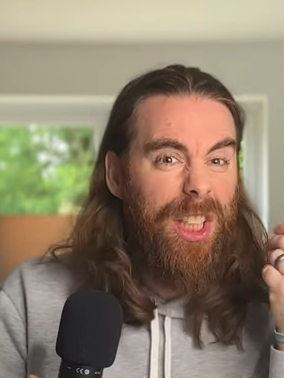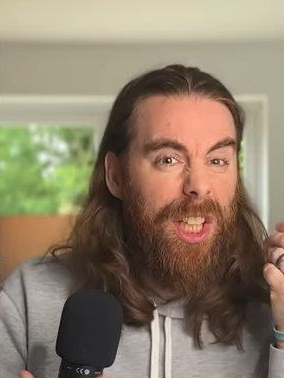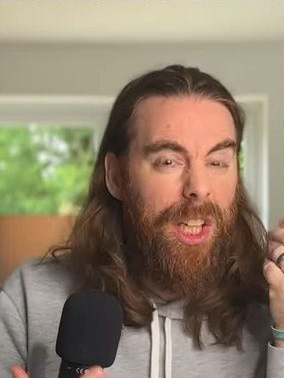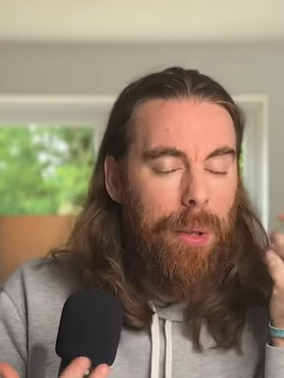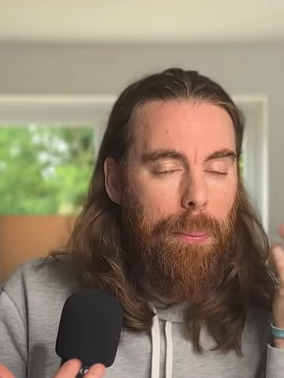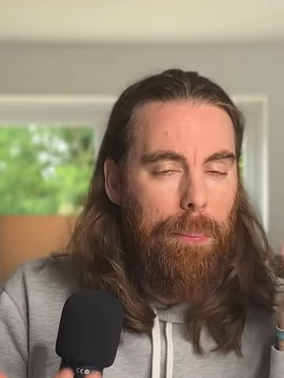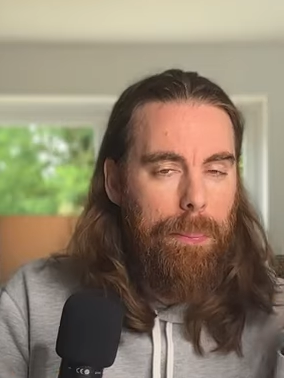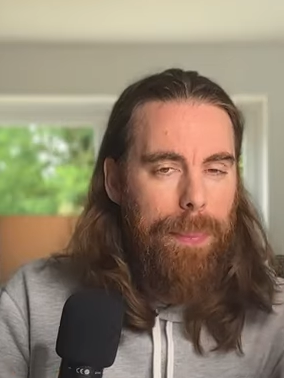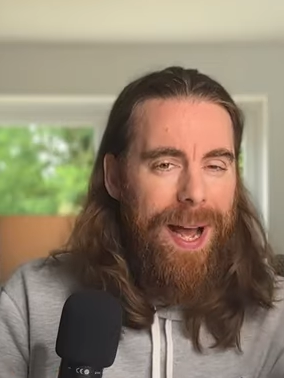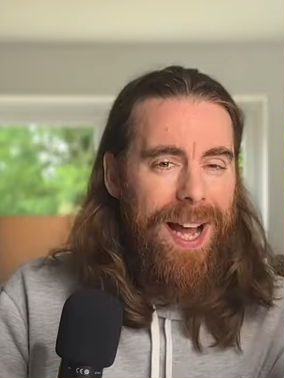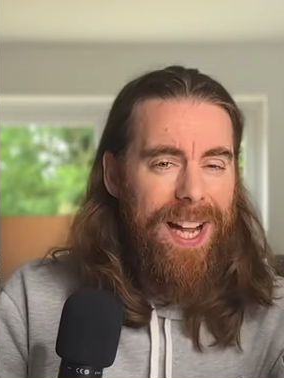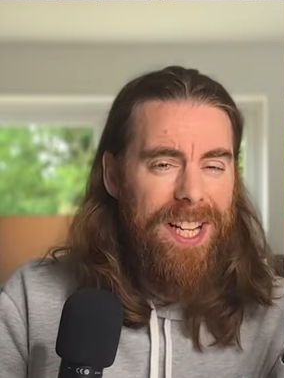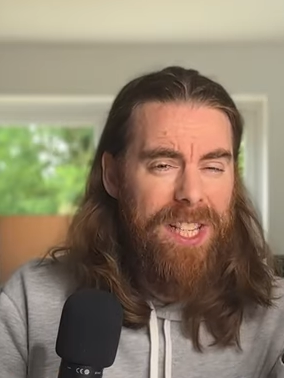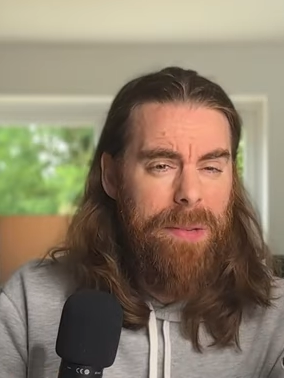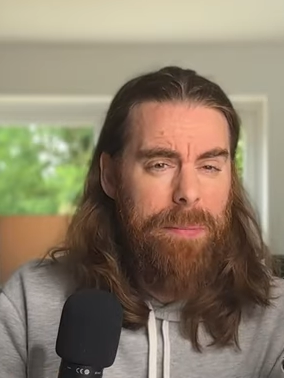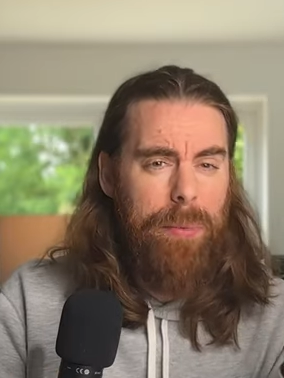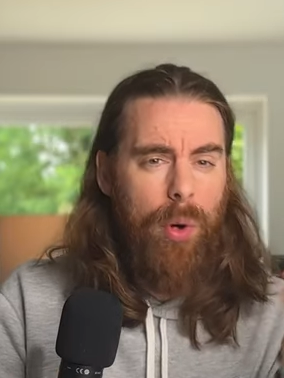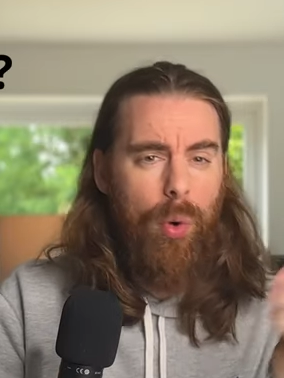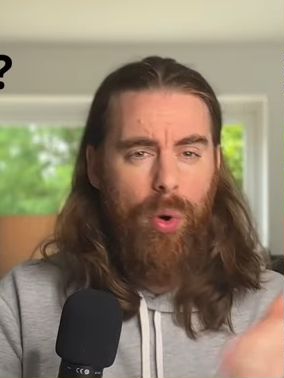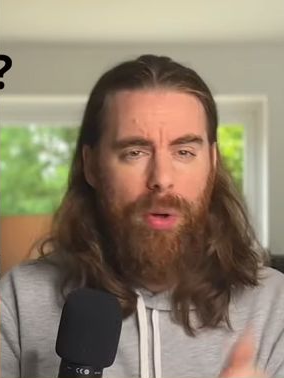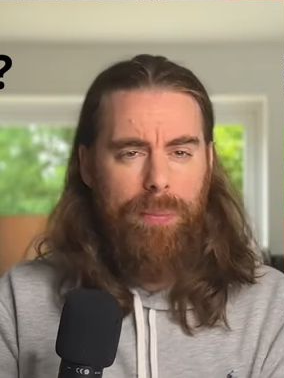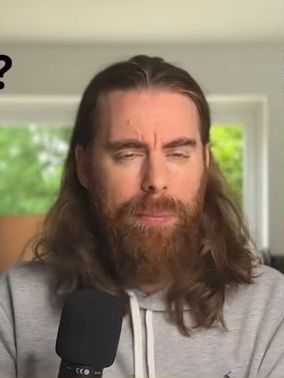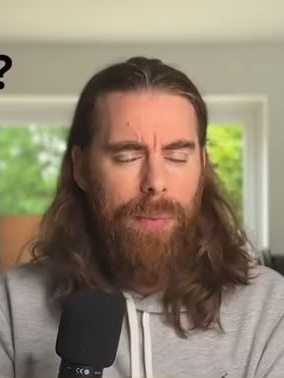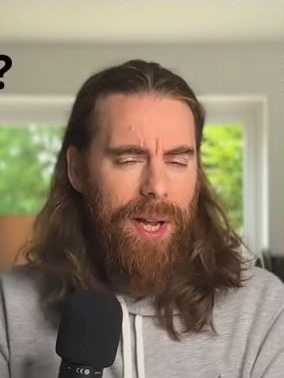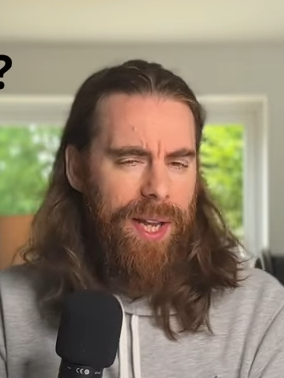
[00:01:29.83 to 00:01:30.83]
compatible
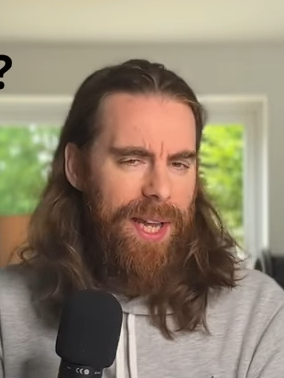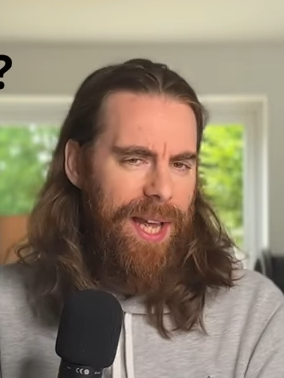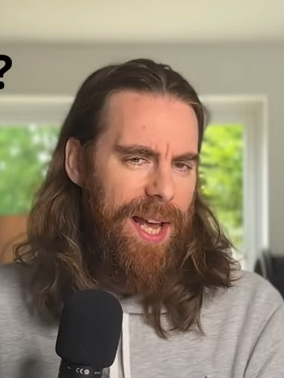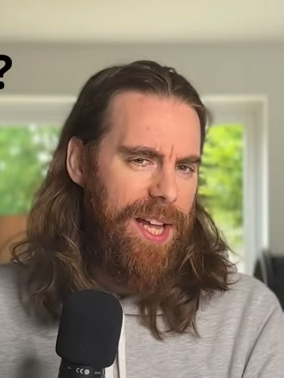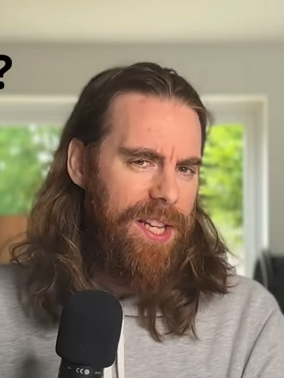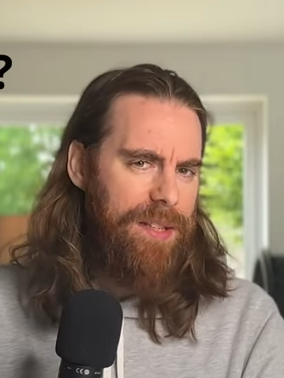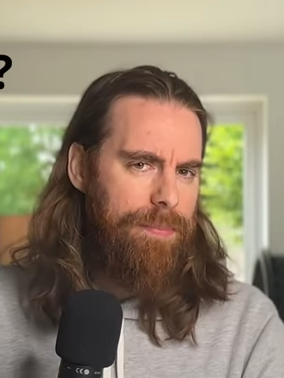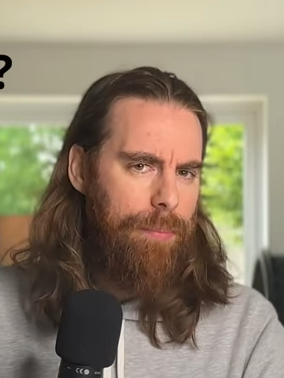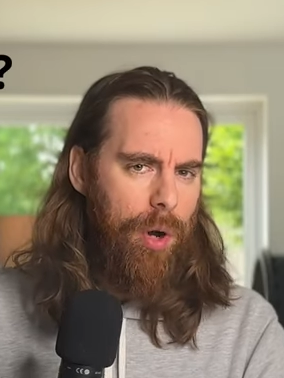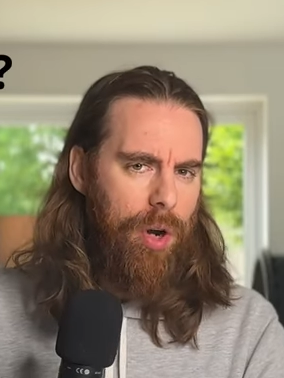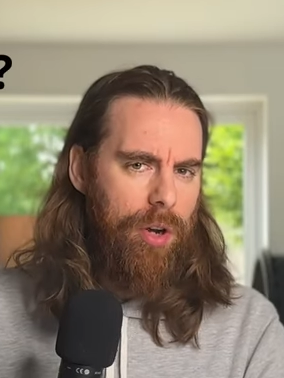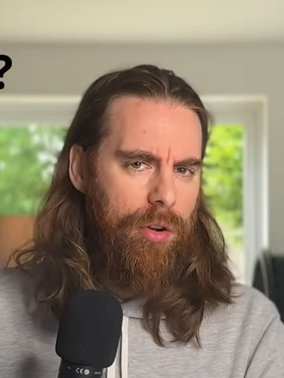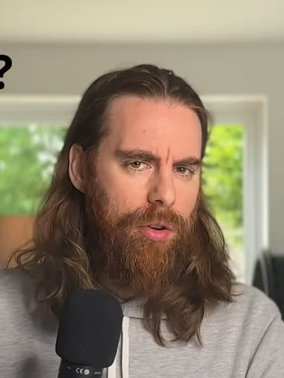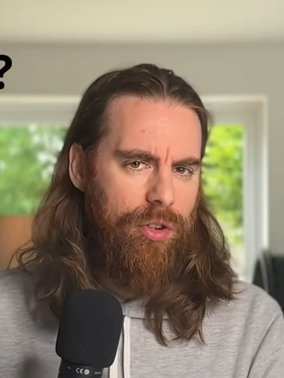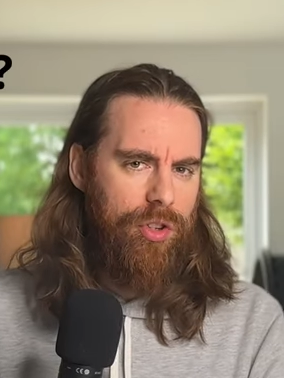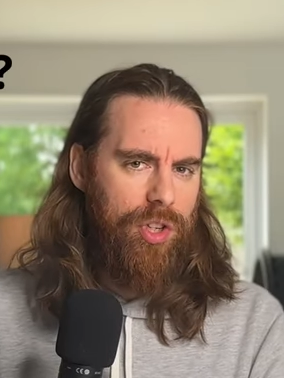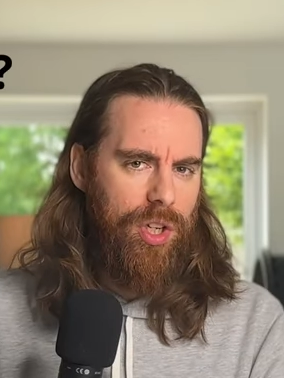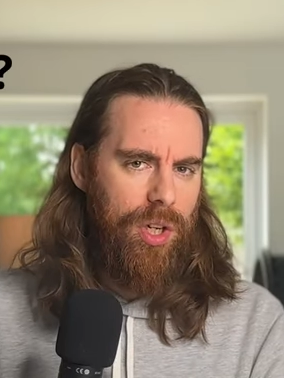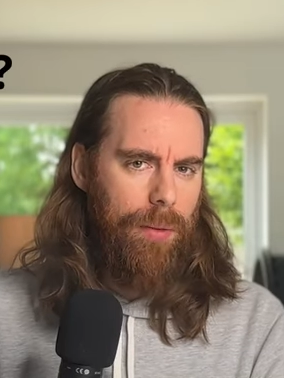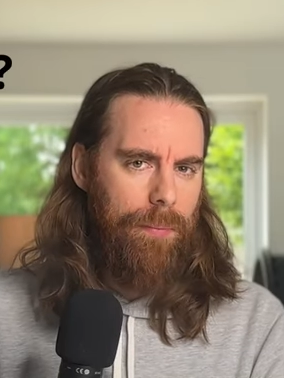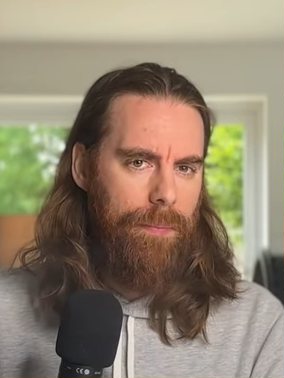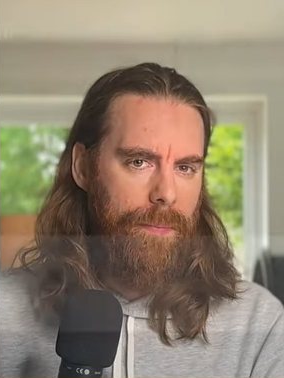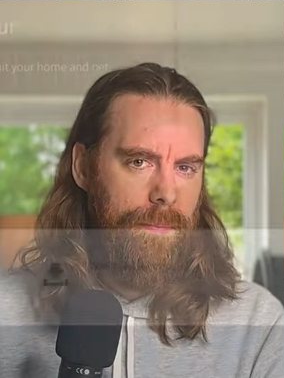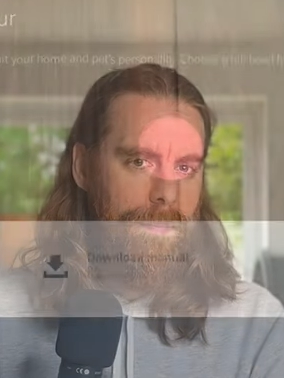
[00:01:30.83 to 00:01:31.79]
with my cat's microchip?